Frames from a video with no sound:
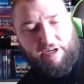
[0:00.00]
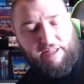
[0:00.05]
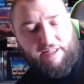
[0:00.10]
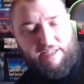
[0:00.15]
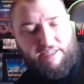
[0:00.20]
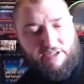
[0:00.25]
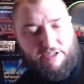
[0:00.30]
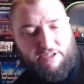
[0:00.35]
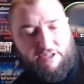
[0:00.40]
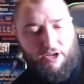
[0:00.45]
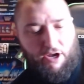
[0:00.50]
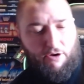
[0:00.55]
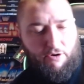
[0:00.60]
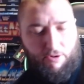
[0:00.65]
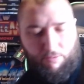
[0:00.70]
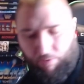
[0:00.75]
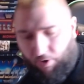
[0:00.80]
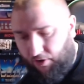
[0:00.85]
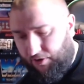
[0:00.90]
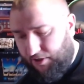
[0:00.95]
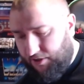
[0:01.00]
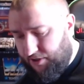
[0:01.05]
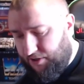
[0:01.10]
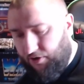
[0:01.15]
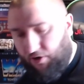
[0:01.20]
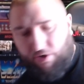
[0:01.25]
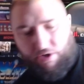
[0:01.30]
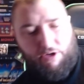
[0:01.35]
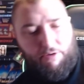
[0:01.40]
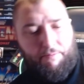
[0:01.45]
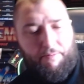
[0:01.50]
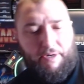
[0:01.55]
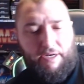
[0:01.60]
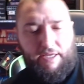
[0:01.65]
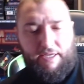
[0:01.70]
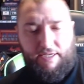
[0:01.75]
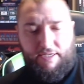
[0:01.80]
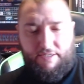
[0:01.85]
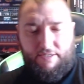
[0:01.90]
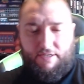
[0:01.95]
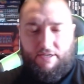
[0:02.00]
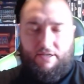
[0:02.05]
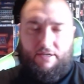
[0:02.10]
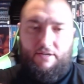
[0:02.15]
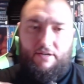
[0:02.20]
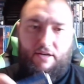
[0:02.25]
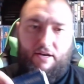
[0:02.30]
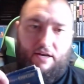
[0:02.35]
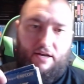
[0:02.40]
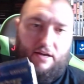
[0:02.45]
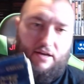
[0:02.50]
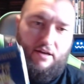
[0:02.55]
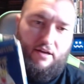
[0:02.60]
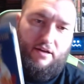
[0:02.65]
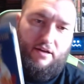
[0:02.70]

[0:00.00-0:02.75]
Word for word: this is the only one that's not complete, and uh,